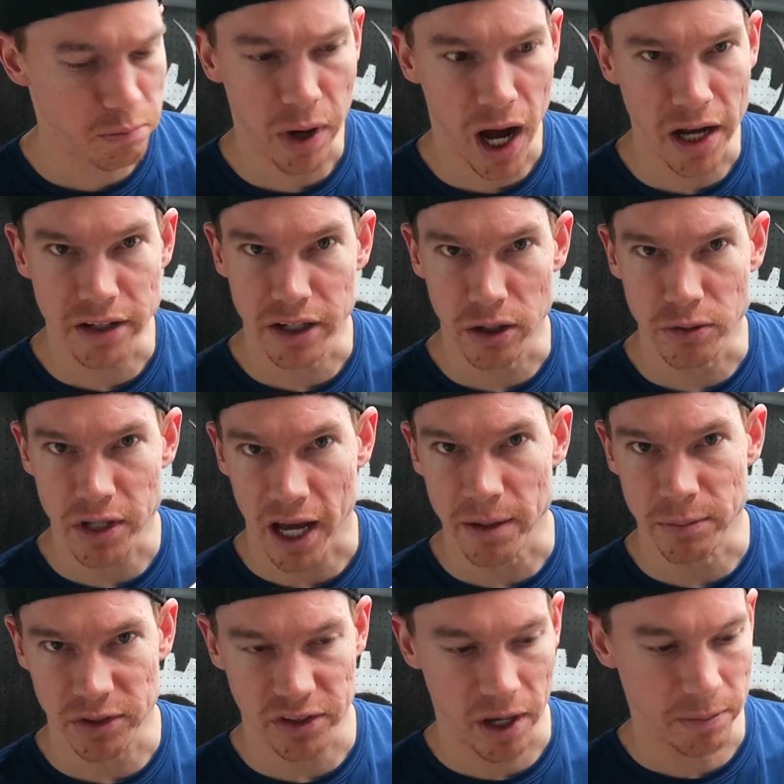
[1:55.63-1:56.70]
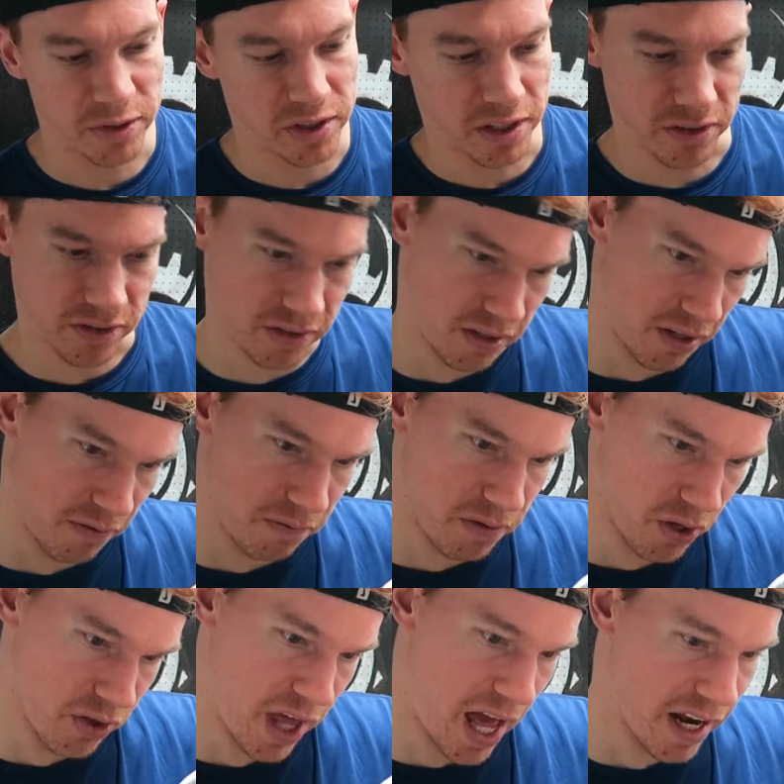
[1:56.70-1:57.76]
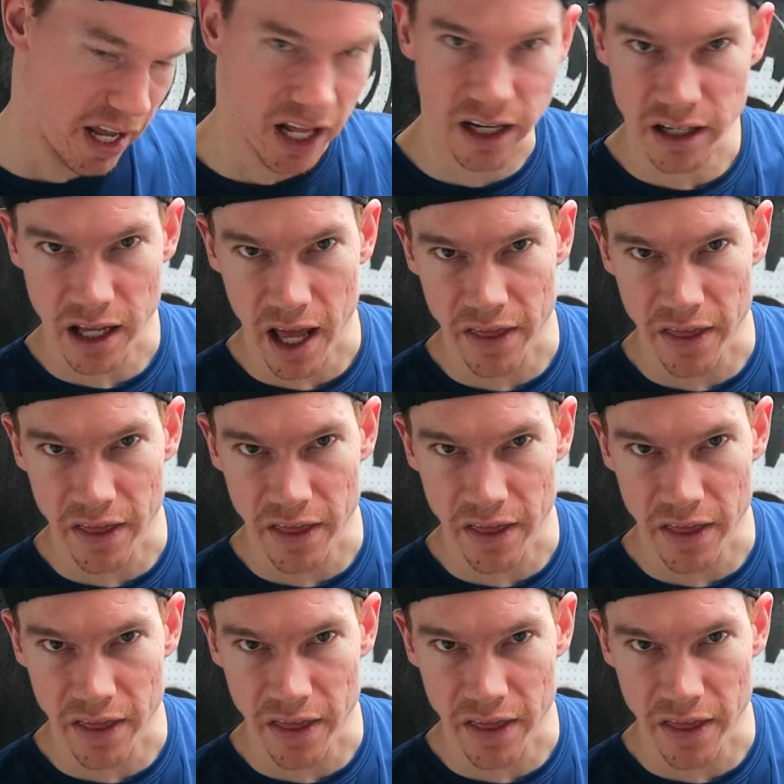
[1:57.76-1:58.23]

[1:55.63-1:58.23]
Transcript: Bondo type substance to fill that in,